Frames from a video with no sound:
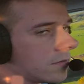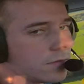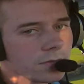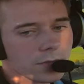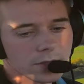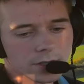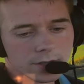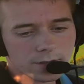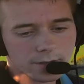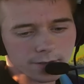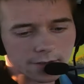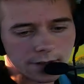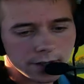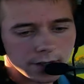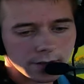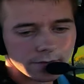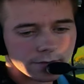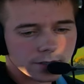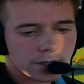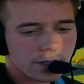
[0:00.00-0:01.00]
Make this
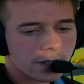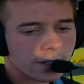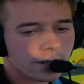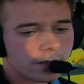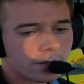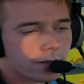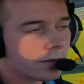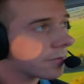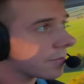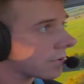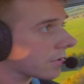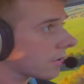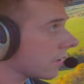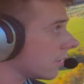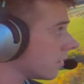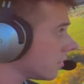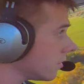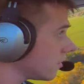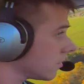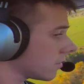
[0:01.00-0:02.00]
kind of a tighter
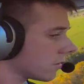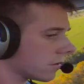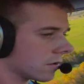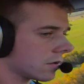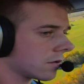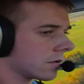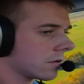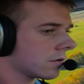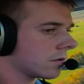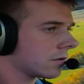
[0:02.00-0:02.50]
approach.